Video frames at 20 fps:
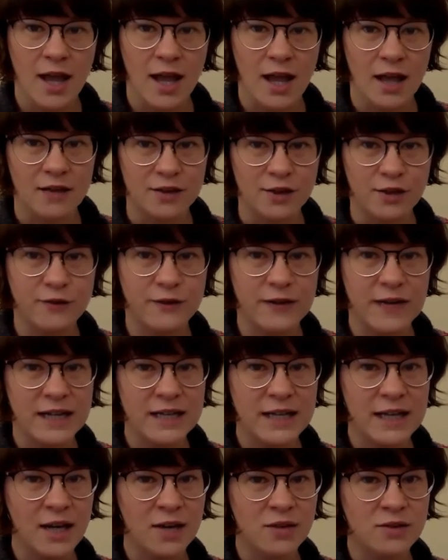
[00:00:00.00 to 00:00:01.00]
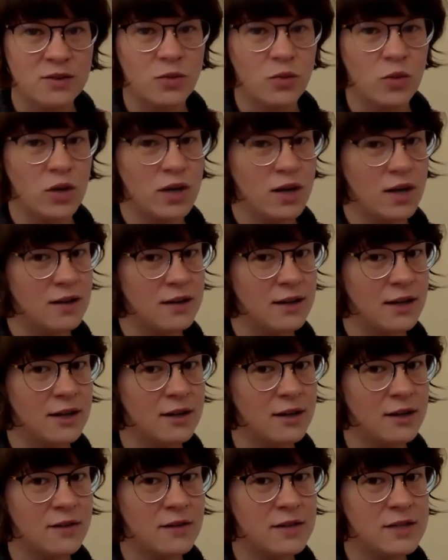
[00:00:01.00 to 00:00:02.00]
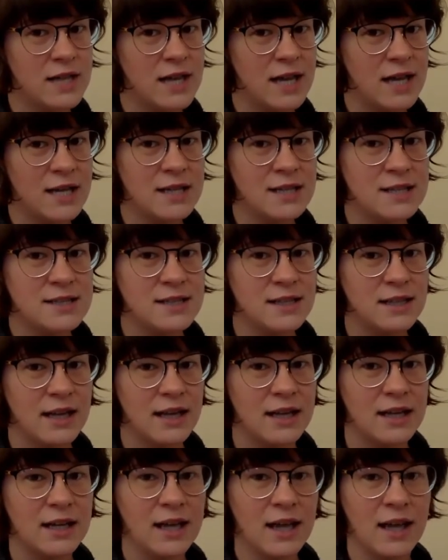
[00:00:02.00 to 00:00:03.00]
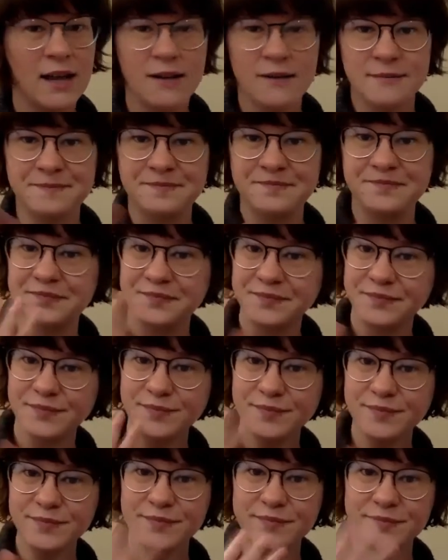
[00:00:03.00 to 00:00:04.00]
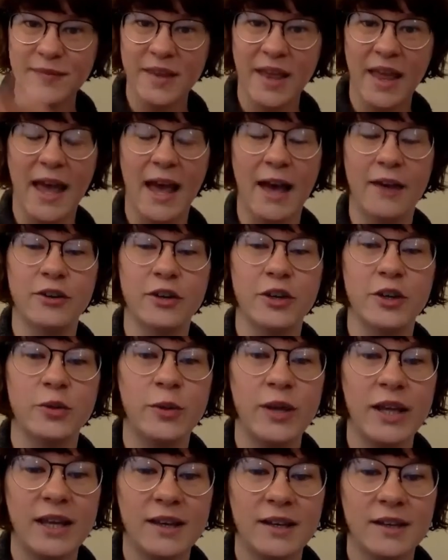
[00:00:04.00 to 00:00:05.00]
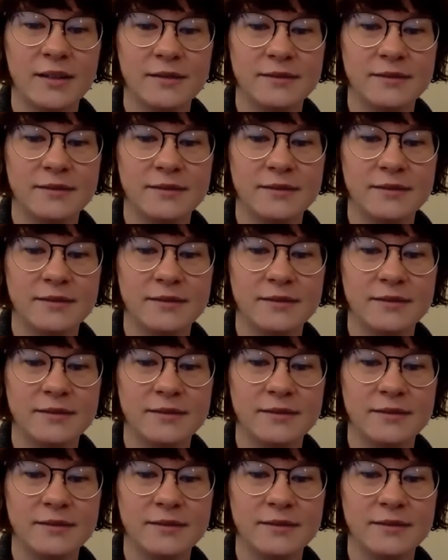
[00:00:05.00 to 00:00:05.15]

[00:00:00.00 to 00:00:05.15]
and you'll find out what our letter of the day is yet again. Have a good week.